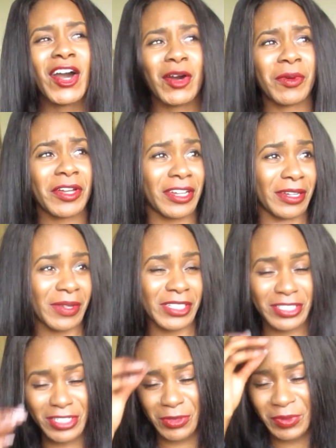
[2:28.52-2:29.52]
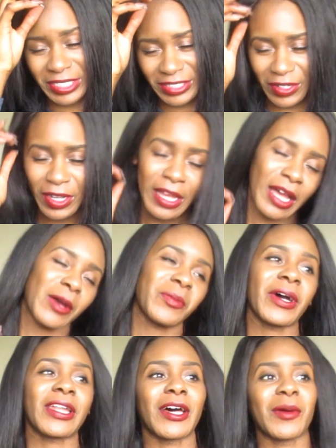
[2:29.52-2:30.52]
Oh my god, I'm actually such a weirdo.
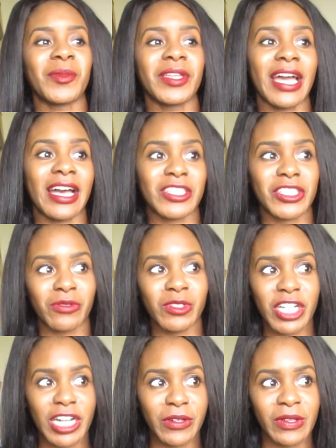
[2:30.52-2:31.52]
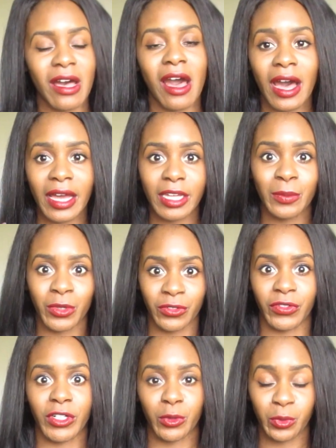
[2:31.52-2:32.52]
But yeah, so in general, I
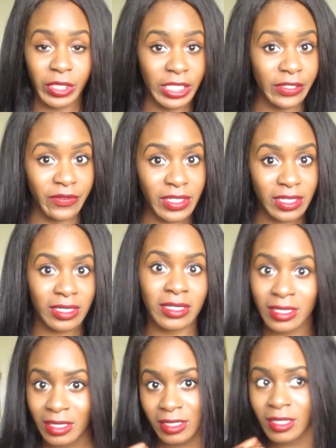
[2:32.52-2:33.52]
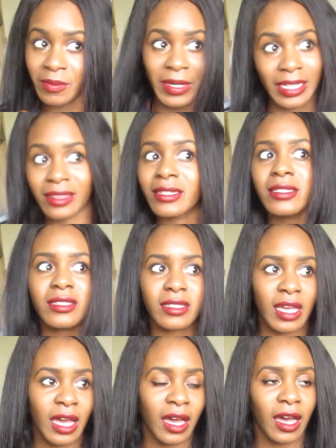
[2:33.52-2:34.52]
prefer weaves, something like
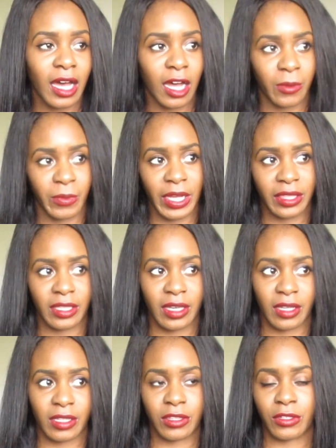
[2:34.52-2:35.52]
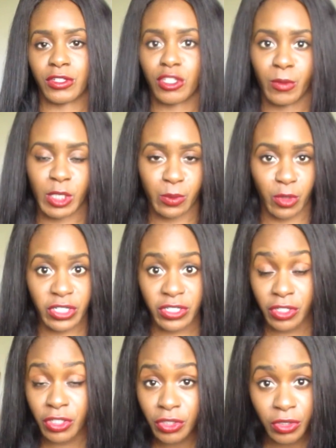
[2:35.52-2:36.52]
this. I think they're so much more
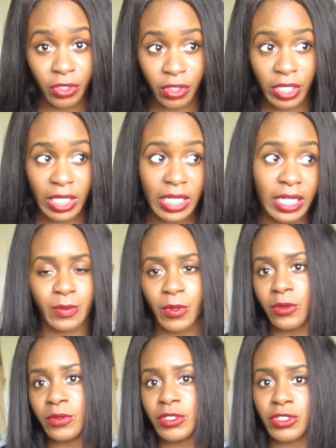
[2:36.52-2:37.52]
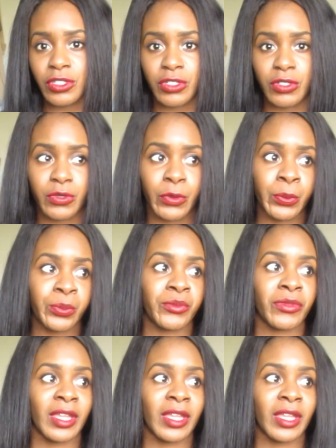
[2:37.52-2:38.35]
secure as opposed to